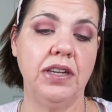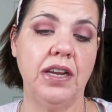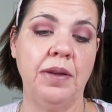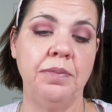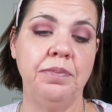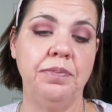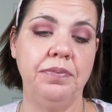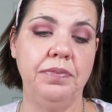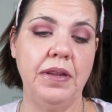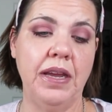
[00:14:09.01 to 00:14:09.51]

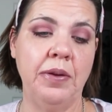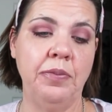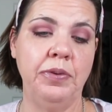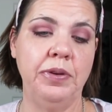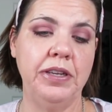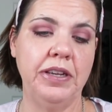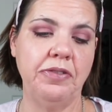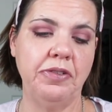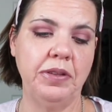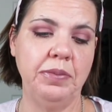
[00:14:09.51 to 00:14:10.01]
I'm, I would
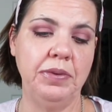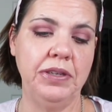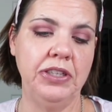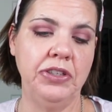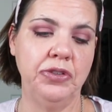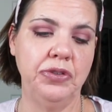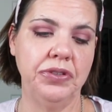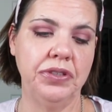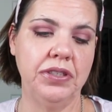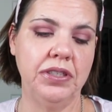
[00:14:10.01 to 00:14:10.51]
definitely be
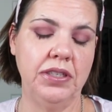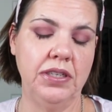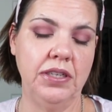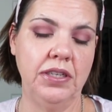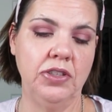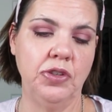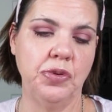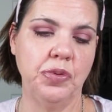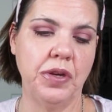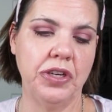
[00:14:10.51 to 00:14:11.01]
interested
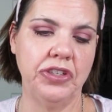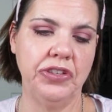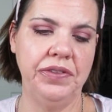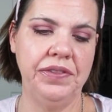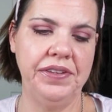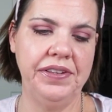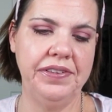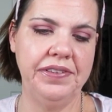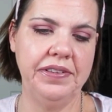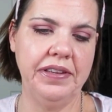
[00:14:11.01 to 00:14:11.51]
in swatching
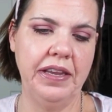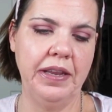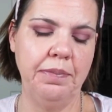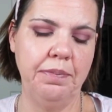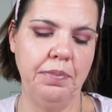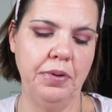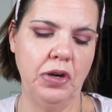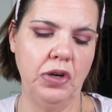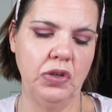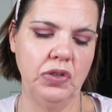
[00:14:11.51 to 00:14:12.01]
these in
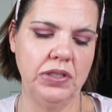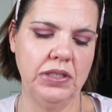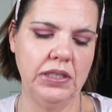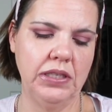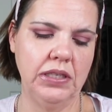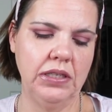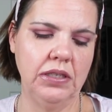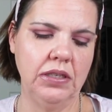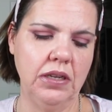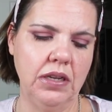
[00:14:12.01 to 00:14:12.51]

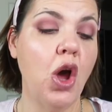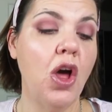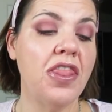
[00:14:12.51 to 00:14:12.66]
person.